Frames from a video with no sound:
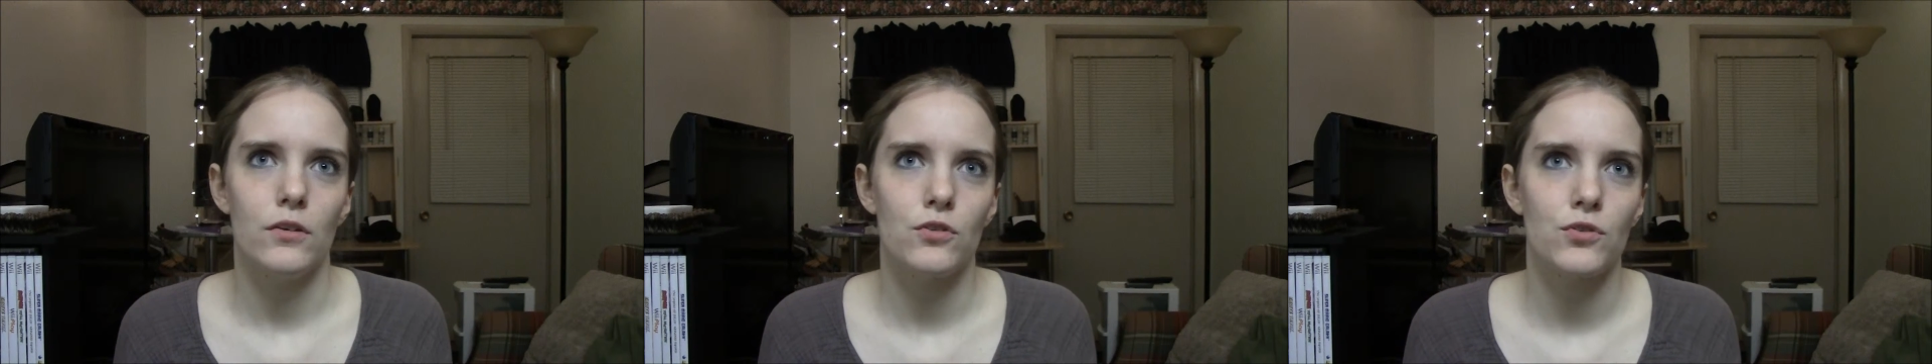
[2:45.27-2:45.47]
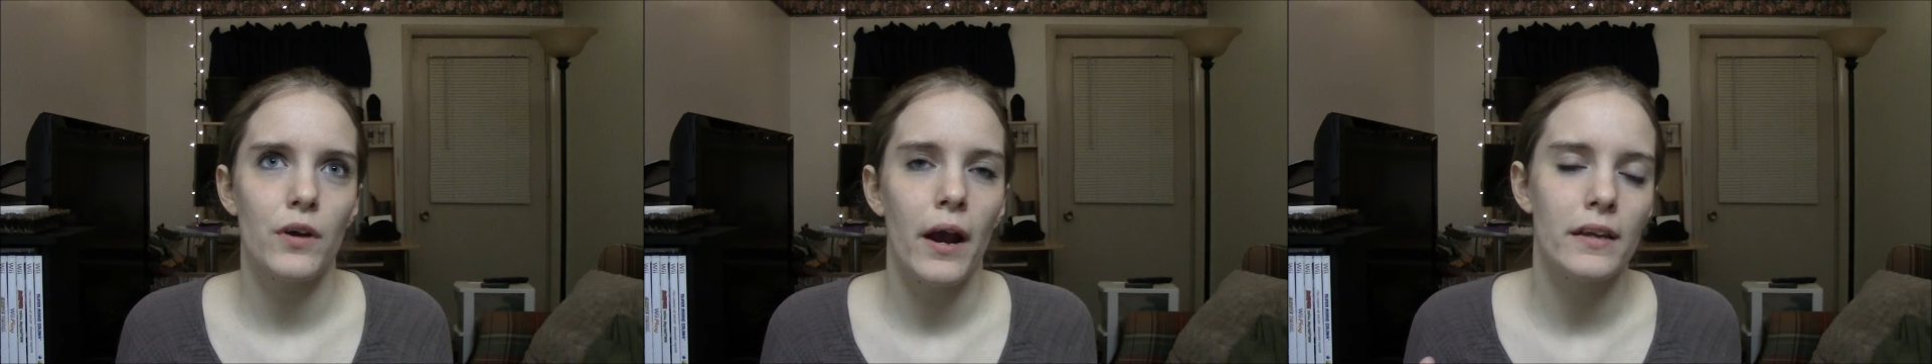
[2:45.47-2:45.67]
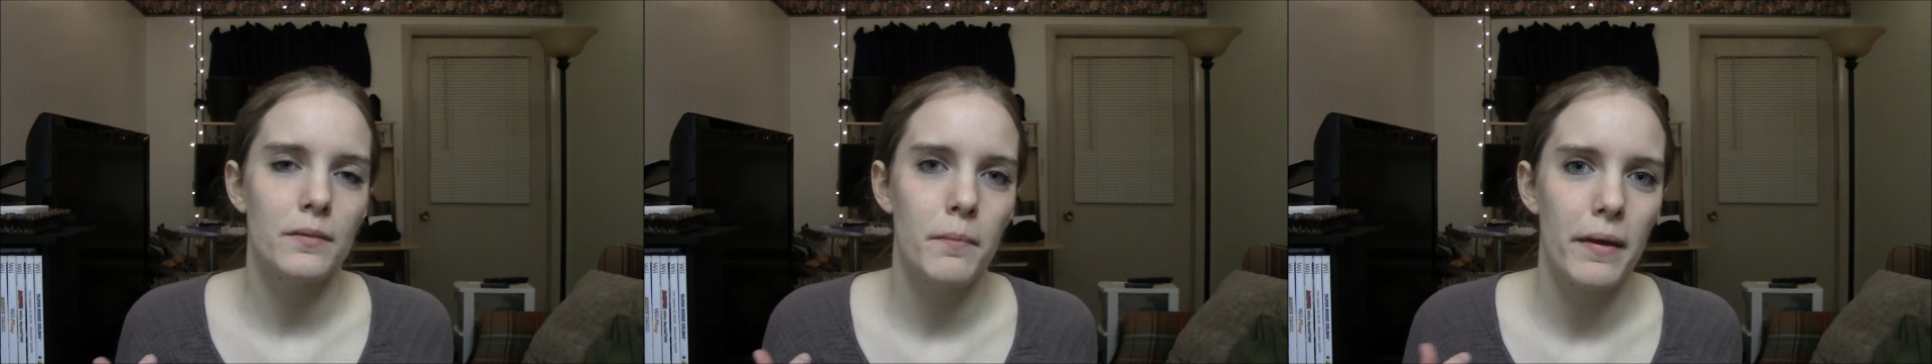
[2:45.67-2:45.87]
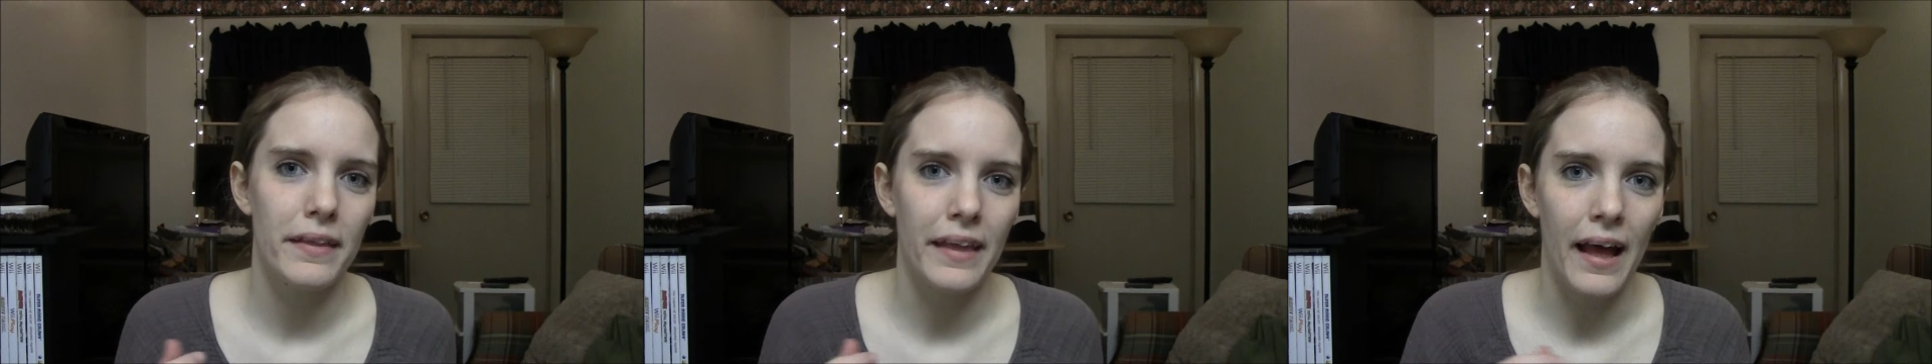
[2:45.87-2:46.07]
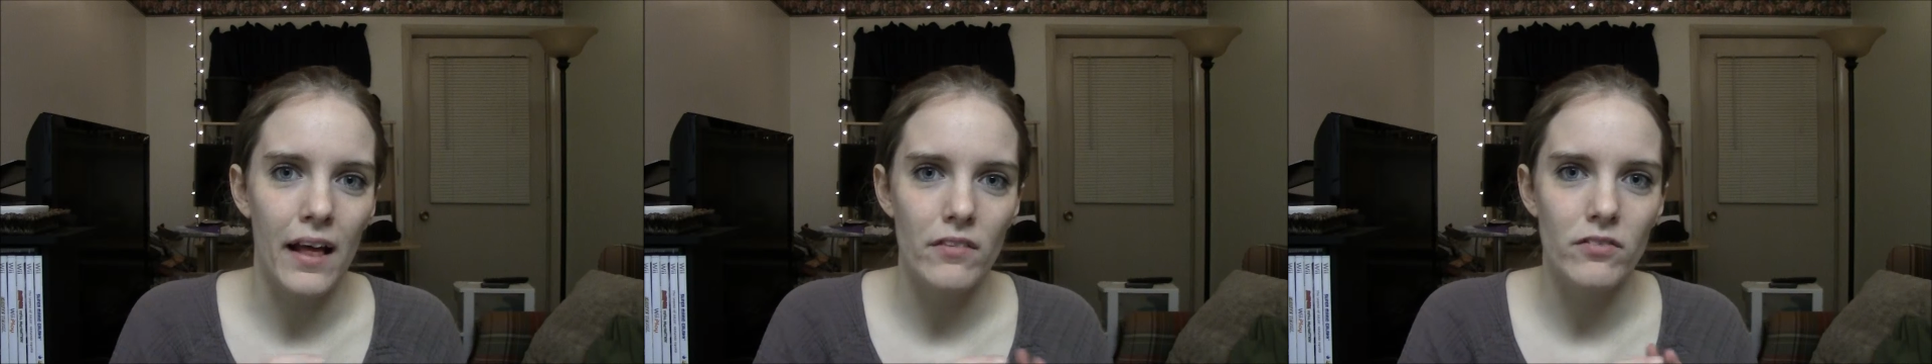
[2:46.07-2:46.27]
trying to make
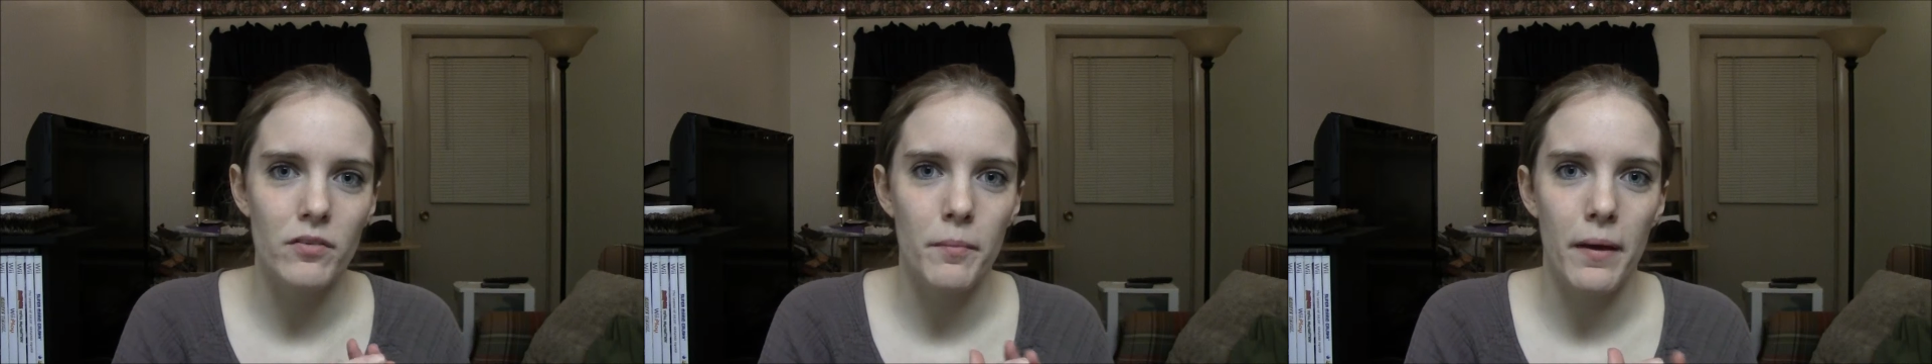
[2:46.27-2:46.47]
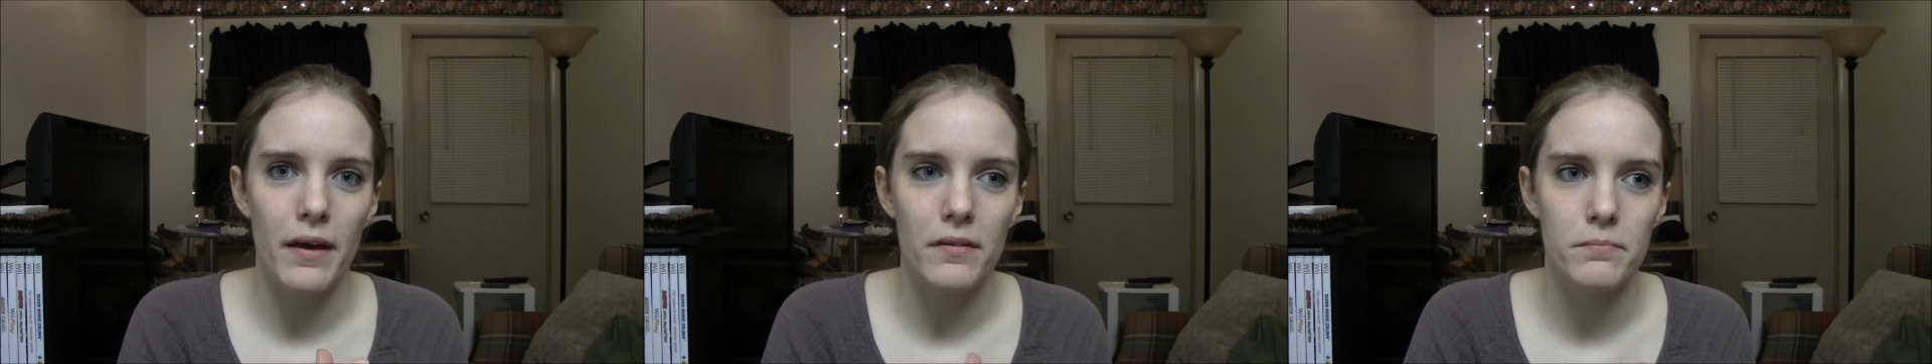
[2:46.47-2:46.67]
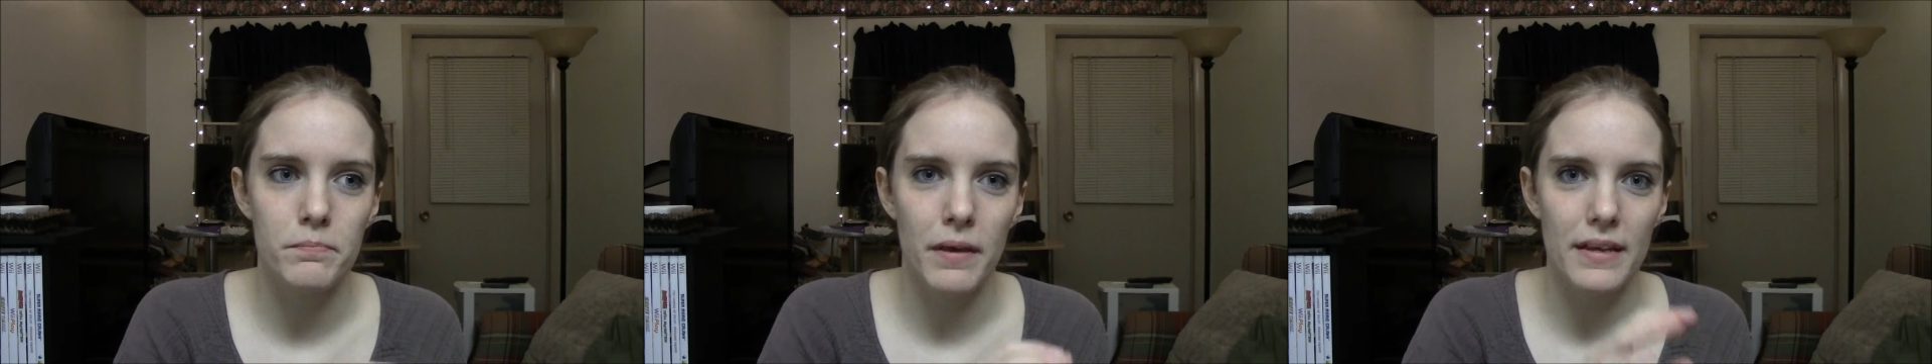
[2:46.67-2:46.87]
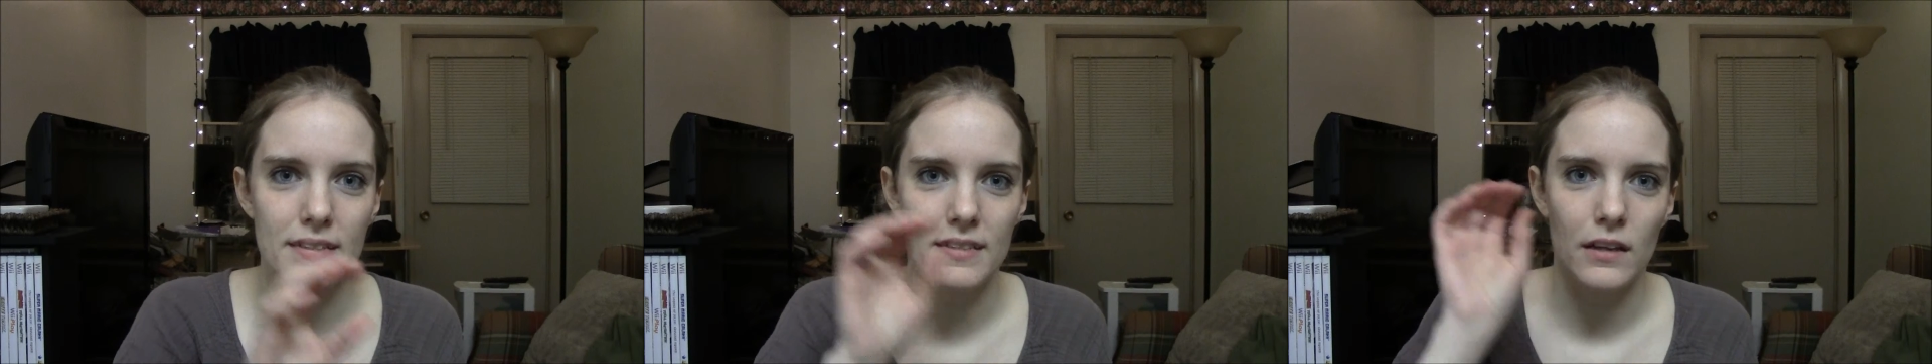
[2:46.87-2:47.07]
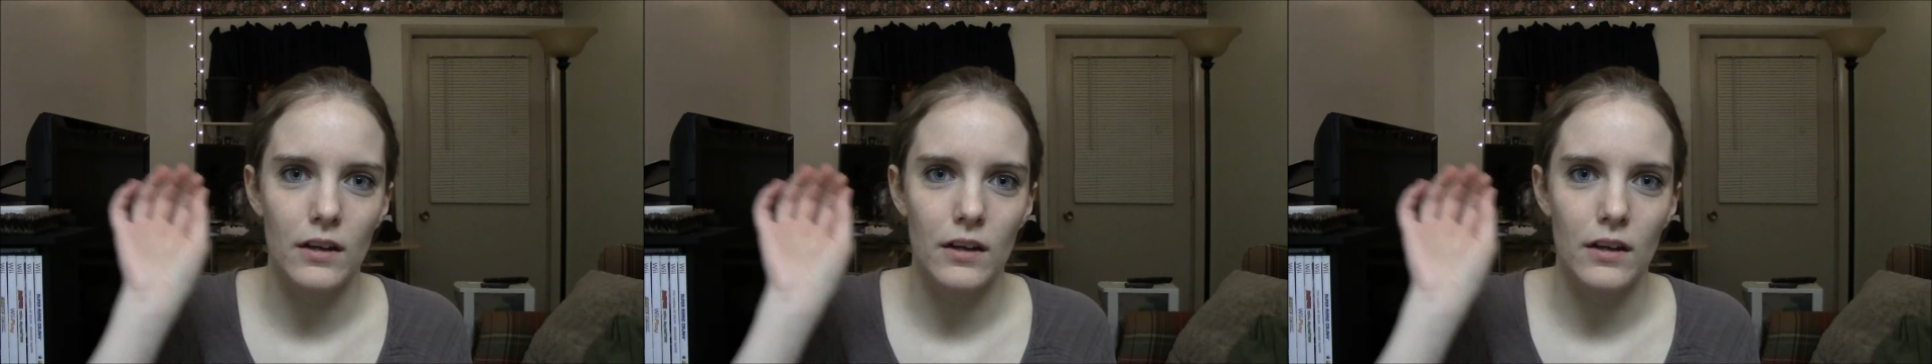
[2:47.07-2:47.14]
the alphabet based